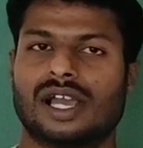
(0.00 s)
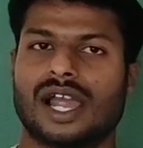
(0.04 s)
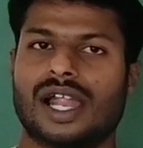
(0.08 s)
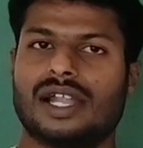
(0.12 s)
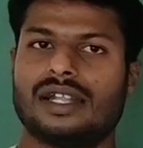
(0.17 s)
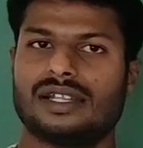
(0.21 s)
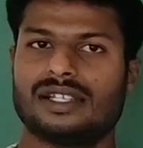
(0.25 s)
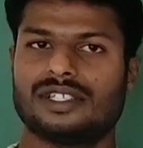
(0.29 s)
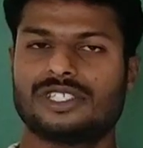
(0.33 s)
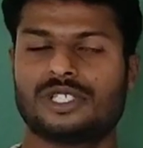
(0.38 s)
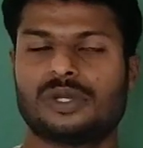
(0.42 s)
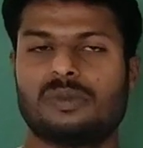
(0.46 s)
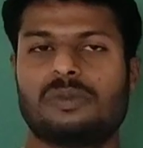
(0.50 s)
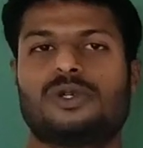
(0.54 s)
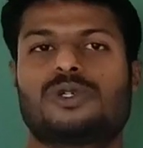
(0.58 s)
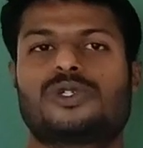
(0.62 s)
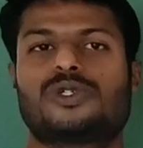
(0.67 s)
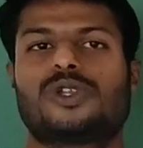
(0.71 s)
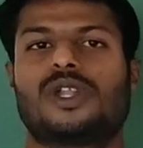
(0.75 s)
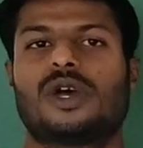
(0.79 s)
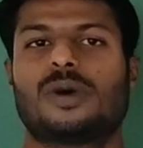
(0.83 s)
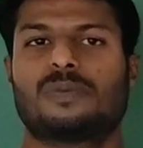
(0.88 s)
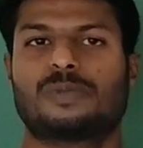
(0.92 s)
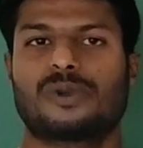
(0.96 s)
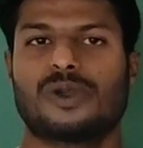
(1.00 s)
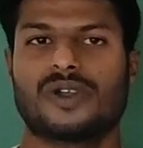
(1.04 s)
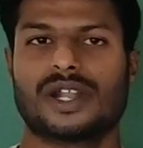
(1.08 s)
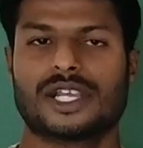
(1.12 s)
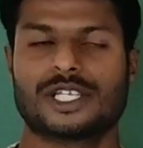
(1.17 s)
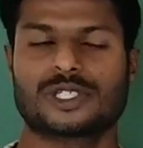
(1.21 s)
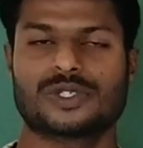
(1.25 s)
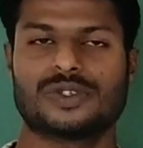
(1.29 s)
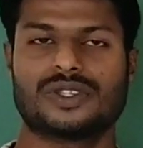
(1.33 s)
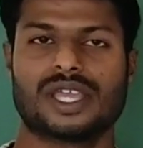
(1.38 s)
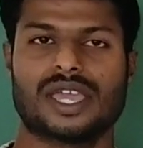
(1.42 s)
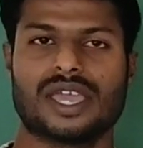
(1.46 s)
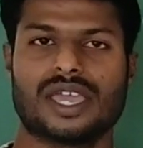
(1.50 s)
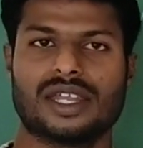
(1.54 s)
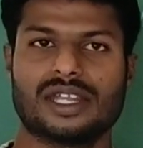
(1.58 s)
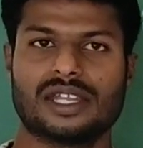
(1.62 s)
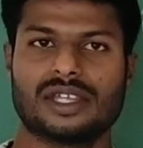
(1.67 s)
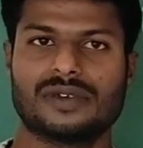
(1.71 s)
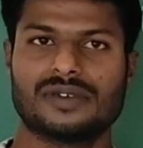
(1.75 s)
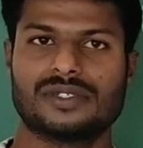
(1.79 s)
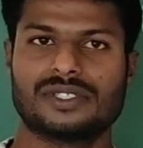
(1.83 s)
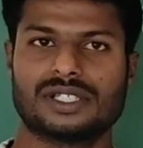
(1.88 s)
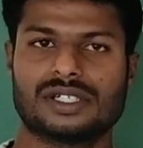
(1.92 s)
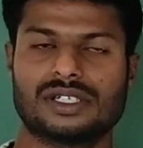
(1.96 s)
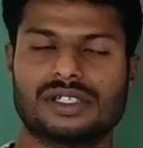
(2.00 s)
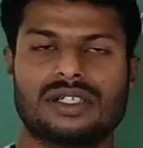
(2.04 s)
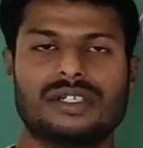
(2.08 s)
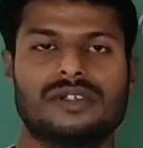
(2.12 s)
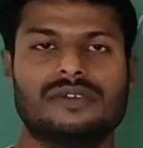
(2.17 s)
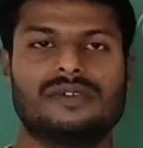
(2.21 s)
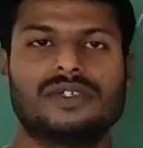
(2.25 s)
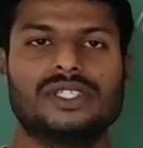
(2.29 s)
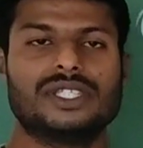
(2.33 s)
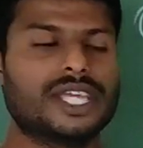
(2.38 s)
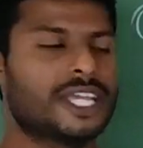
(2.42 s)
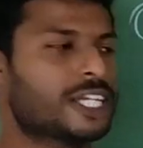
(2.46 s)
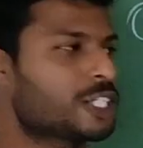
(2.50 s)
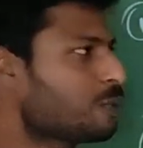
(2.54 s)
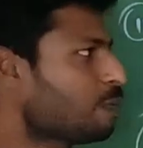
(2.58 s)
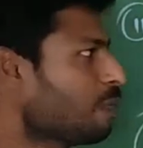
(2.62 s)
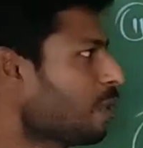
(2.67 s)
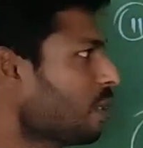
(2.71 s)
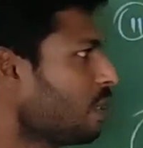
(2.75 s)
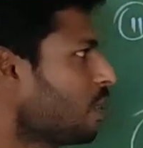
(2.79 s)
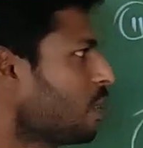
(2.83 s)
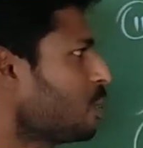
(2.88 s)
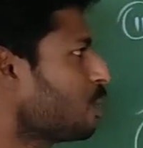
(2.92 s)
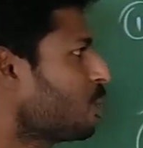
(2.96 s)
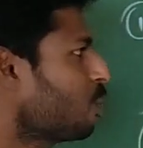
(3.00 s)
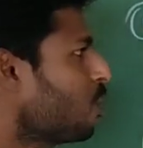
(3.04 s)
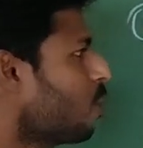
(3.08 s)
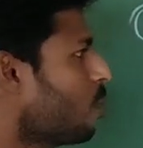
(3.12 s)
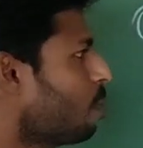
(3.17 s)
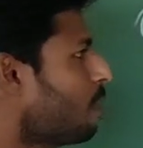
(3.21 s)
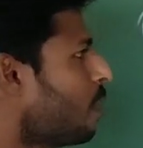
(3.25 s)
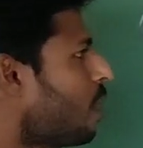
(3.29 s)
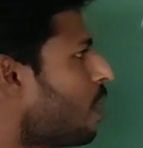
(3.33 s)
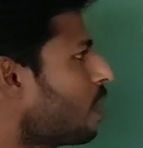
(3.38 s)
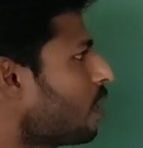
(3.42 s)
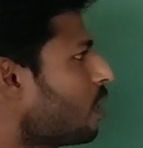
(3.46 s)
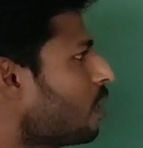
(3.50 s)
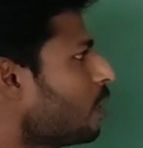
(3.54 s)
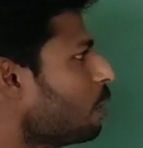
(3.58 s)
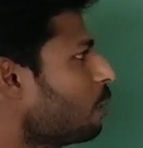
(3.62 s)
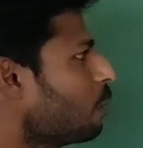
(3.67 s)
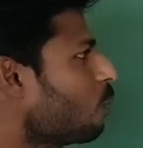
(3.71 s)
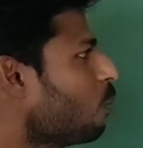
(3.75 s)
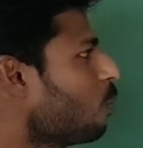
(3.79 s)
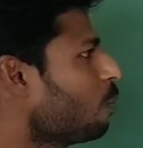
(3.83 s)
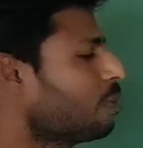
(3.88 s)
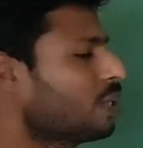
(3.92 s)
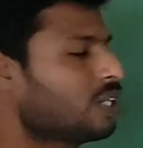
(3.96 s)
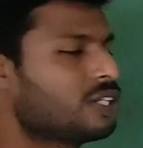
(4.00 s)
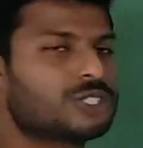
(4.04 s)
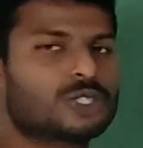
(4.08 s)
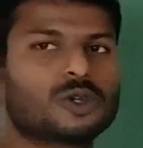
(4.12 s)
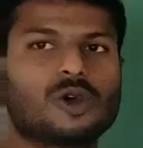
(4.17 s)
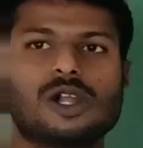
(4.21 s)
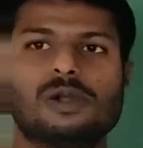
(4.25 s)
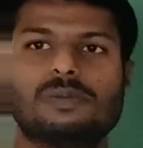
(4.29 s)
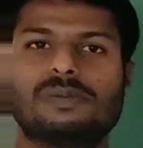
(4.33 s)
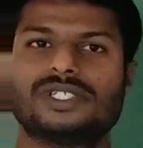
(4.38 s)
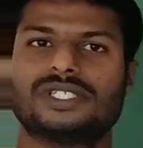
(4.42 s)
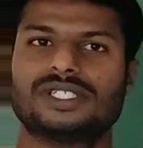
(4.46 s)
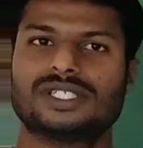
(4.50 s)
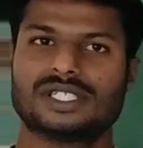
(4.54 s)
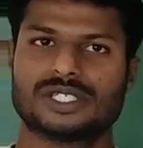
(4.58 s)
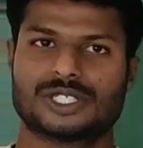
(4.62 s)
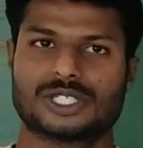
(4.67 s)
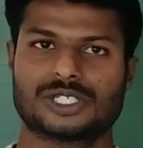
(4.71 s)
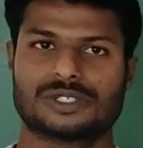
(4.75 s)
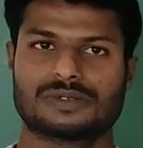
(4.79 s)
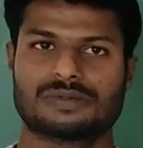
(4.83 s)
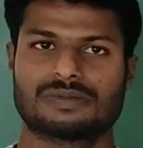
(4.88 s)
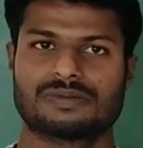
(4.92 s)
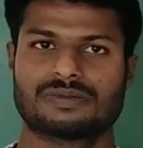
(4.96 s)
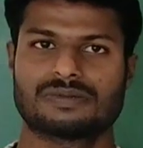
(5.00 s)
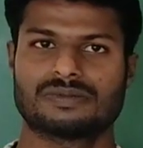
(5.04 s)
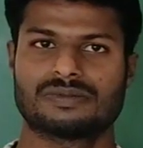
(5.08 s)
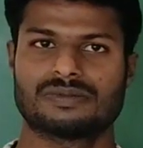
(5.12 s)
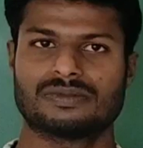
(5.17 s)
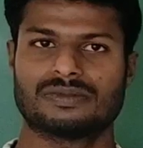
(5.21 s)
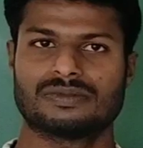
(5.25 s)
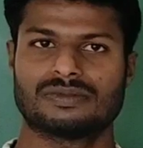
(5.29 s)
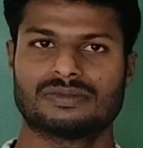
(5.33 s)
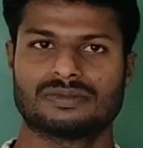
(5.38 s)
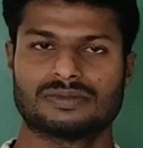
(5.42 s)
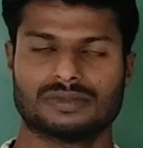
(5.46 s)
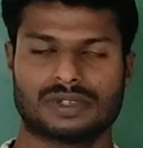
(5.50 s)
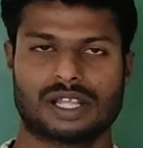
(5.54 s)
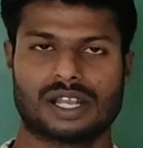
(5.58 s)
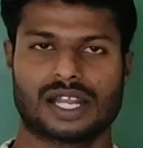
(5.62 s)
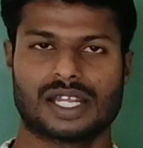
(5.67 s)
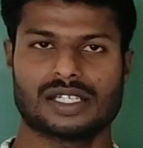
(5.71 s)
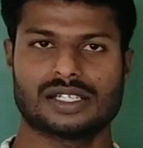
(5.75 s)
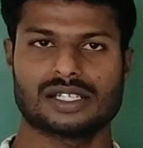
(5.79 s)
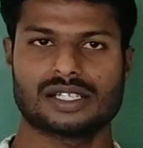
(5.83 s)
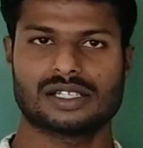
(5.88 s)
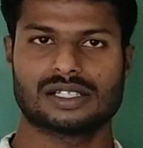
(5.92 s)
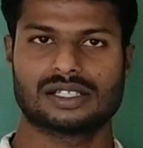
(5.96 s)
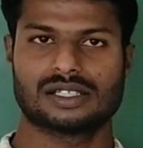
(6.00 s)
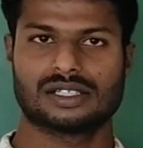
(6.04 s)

and distribution of products to the end user with the expectation of earning profit is called business, right?